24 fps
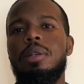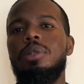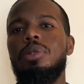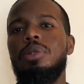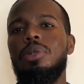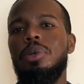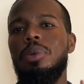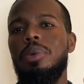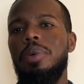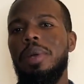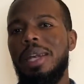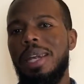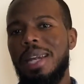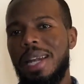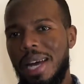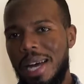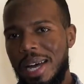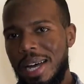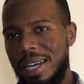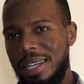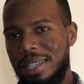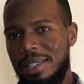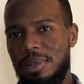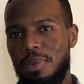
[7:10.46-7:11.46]
do
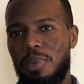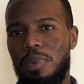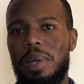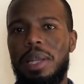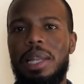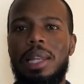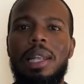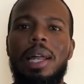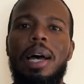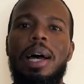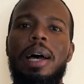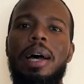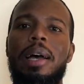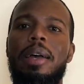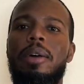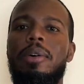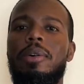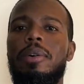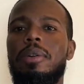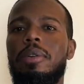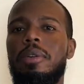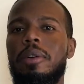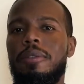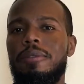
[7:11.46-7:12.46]
not rely
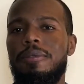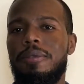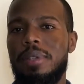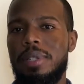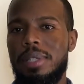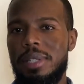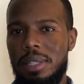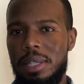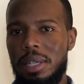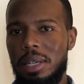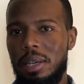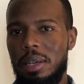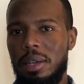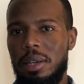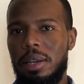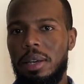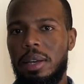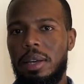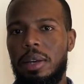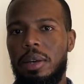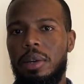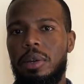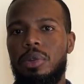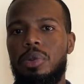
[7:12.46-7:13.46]
on your physique
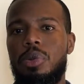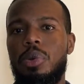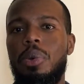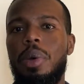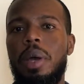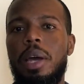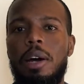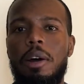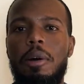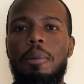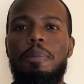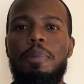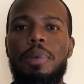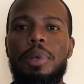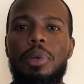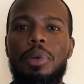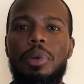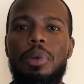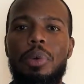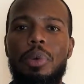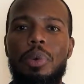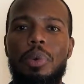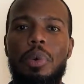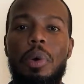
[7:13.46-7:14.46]
to help
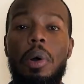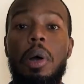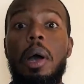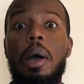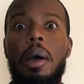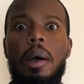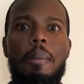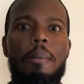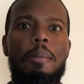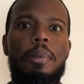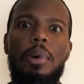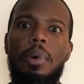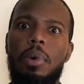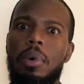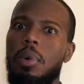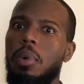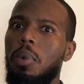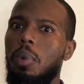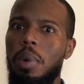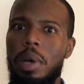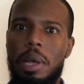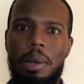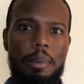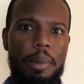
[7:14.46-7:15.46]
you pull
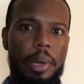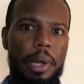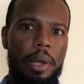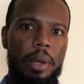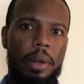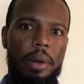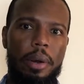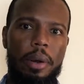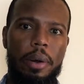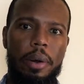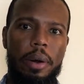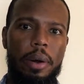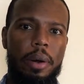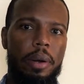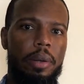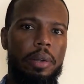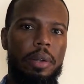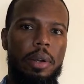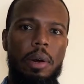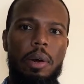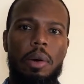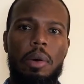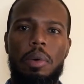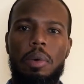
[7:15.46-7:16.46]
women or,
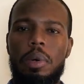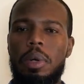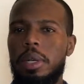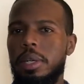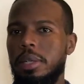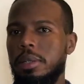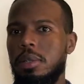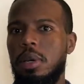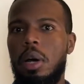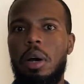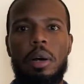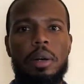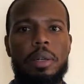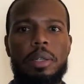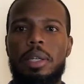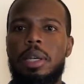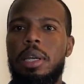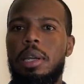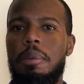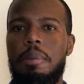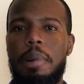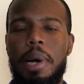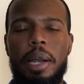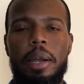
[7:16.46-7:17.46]
talk to
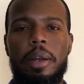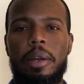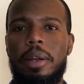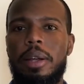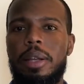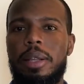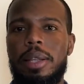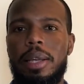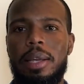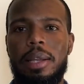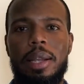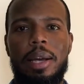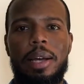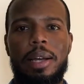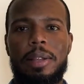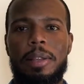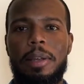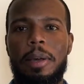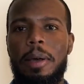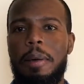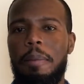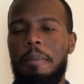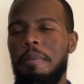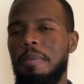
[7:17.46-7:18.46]
anybody or anything like
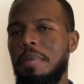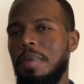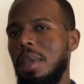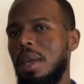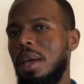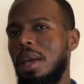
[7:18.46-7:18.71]
that.